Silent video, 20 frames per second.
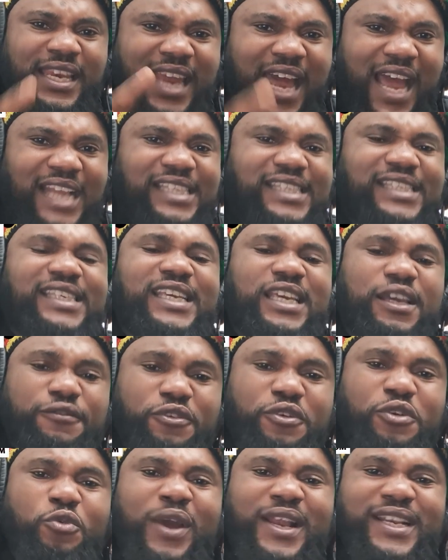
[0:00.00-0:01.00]
that
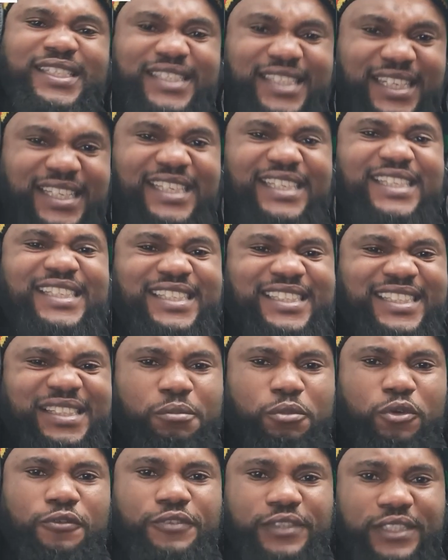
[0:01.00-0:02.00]
even when Trinity
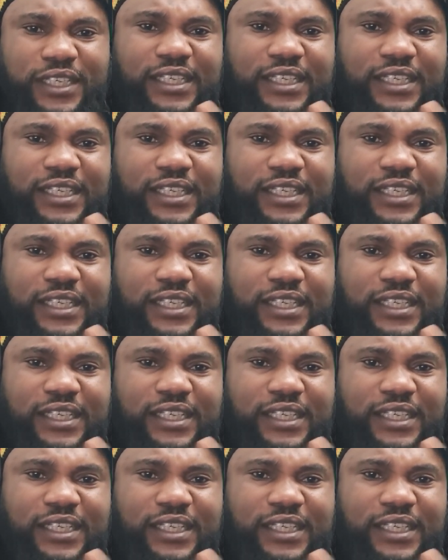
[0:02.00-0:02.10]
remove